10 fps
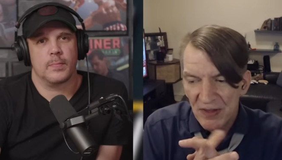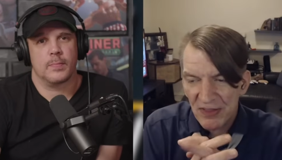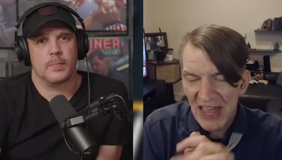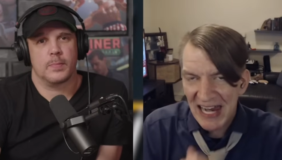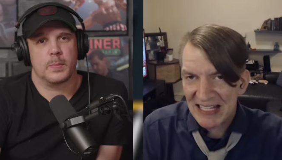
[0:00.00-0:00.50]

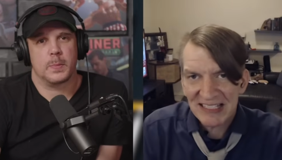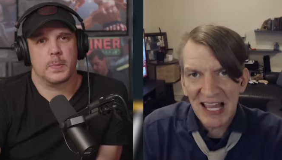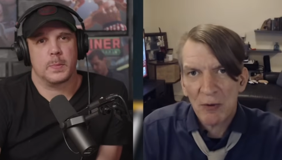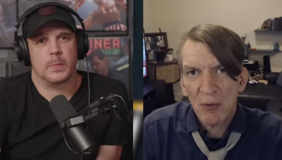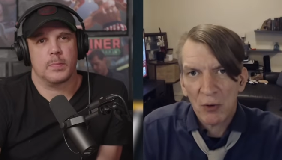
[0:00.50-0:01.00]
Speaker 1: then it's
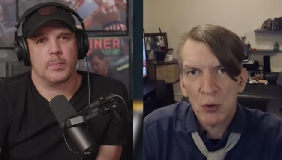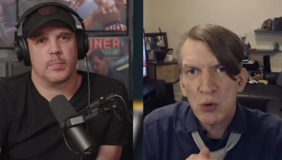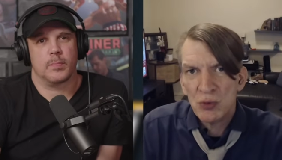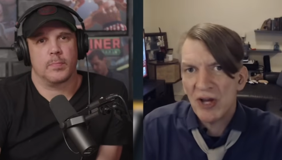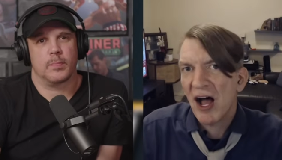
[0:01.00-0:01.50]
like, well,
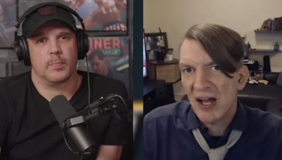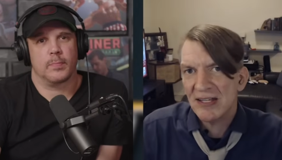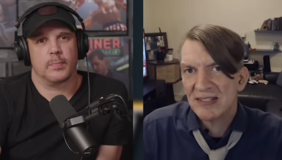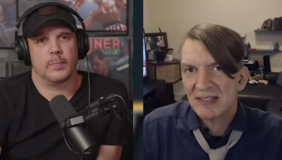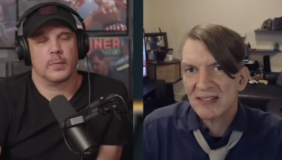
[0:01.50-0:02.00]
who
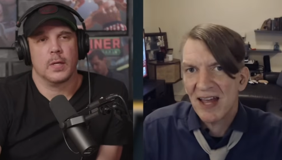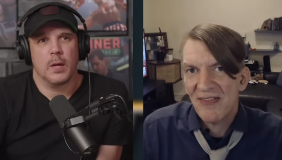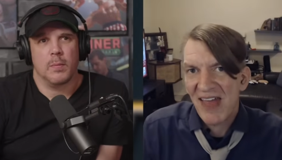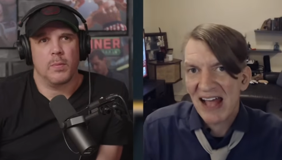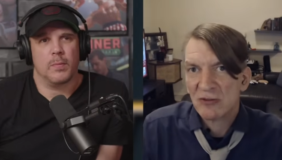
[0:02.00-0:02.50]
does?
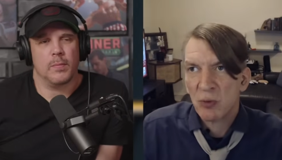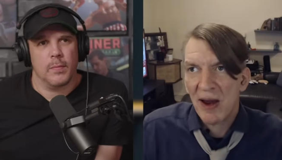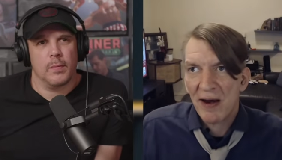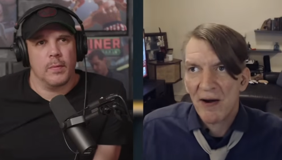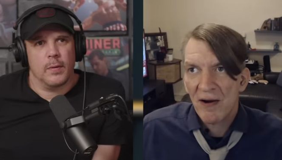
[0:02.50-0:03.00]
And that's
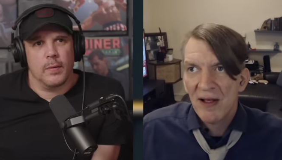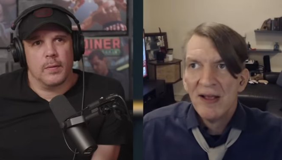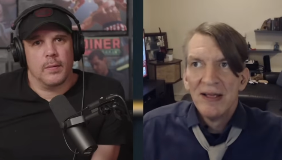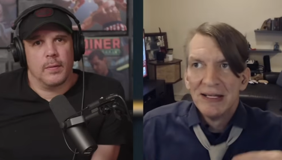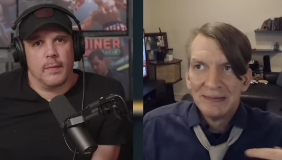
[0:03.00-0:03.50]
where,
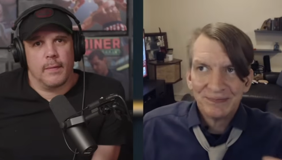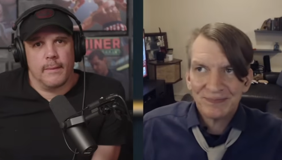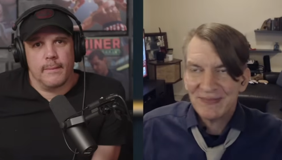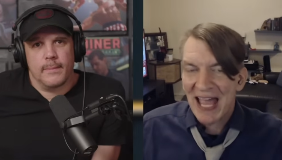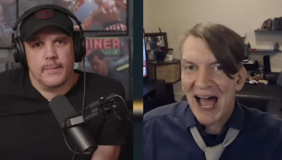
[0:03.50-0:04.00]

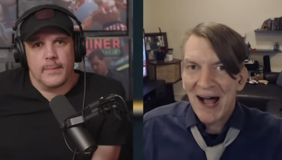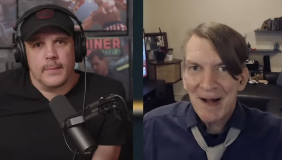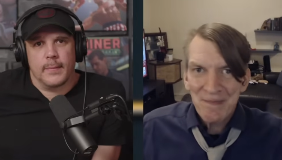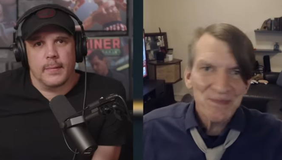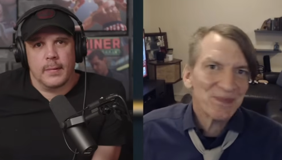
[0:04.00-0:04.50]
yeah.
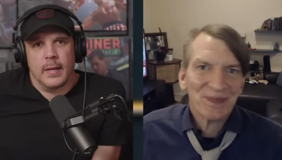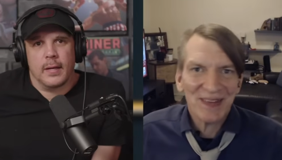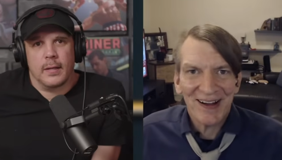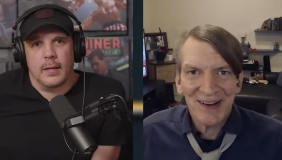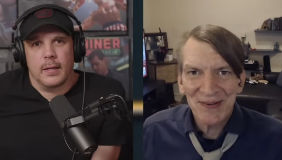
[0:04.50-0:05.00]
Yeah.
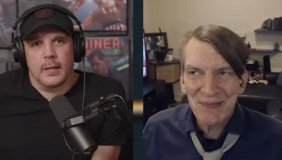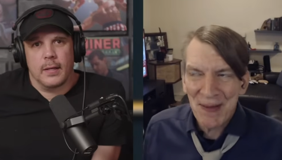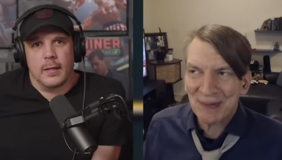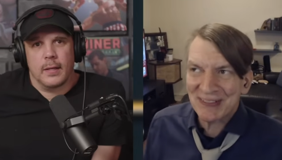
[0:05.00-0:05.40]
Uh, when people